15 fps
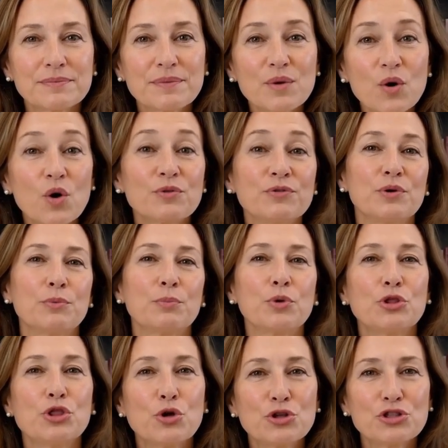often
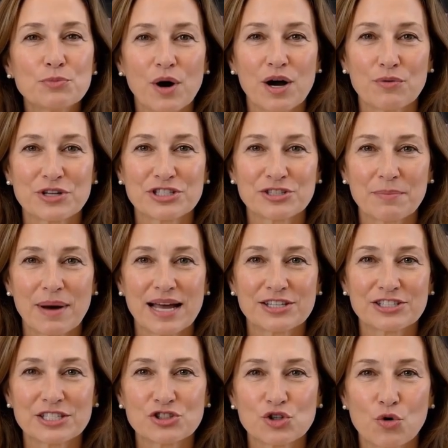produced by
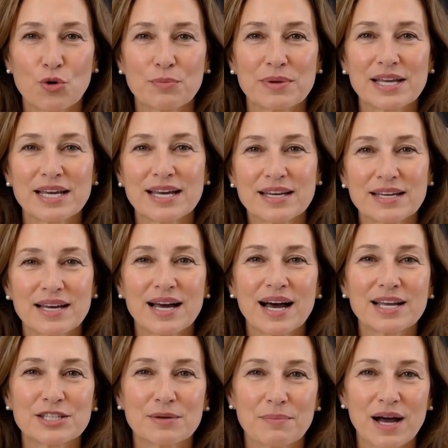respected European
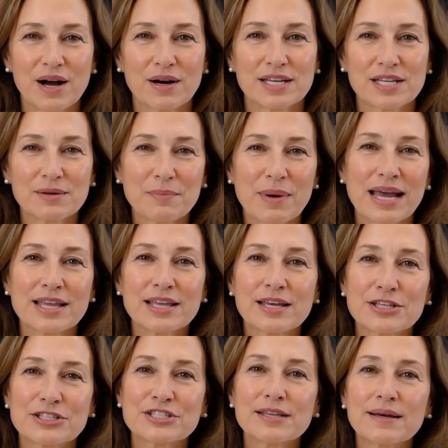and American
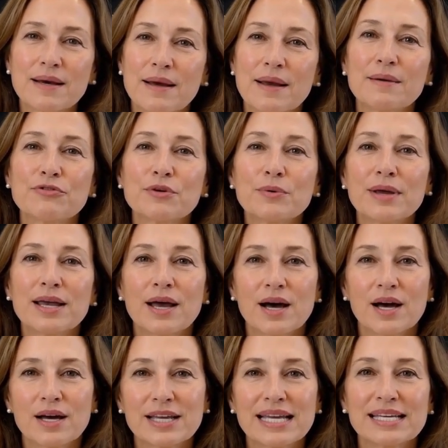makers from the
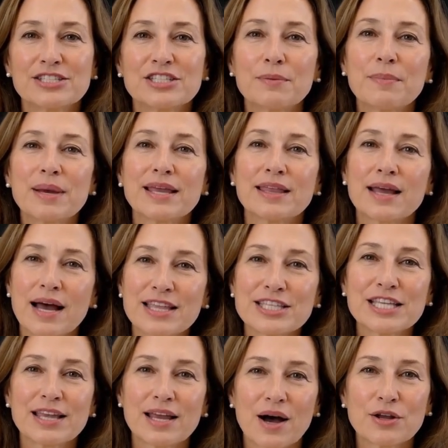early to mid
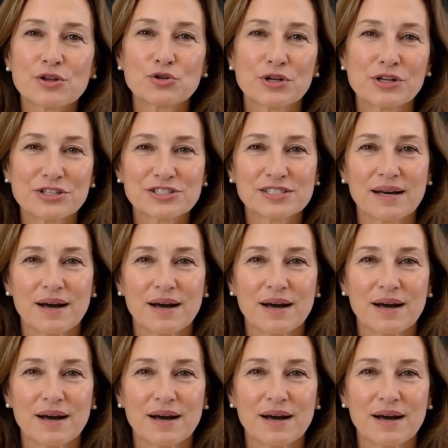1900s.